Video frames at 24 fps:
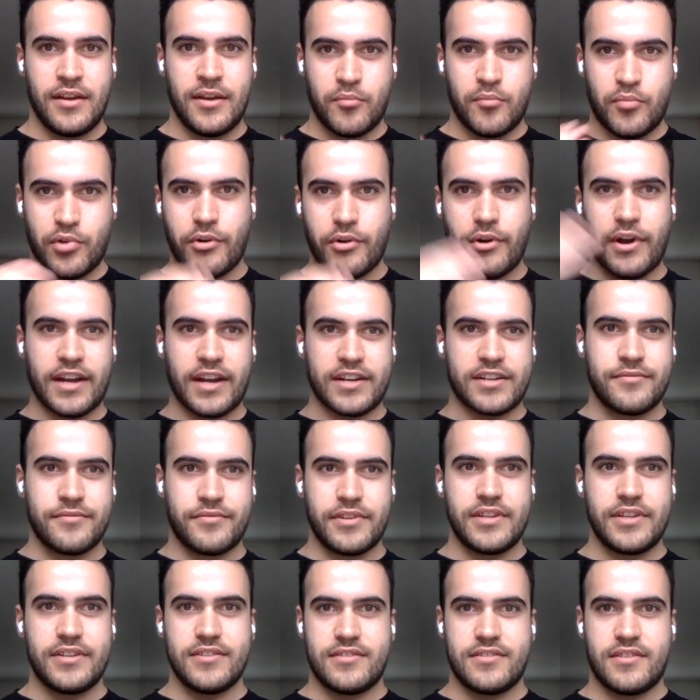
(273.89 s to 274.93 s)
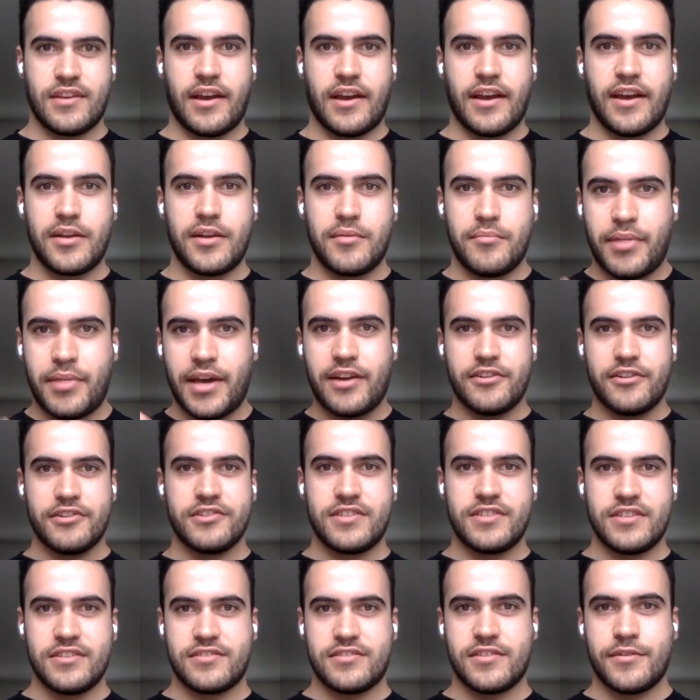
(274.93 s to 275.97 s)
proactively design better
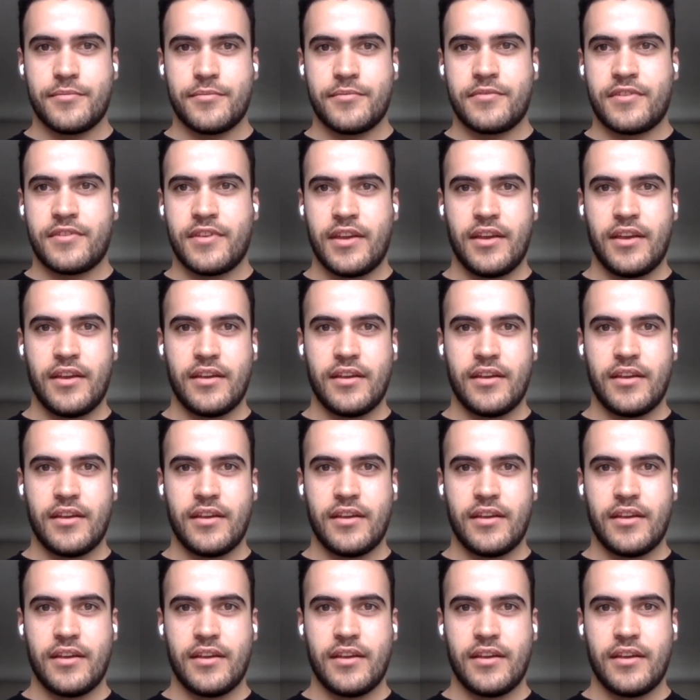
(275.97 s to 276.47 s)
systems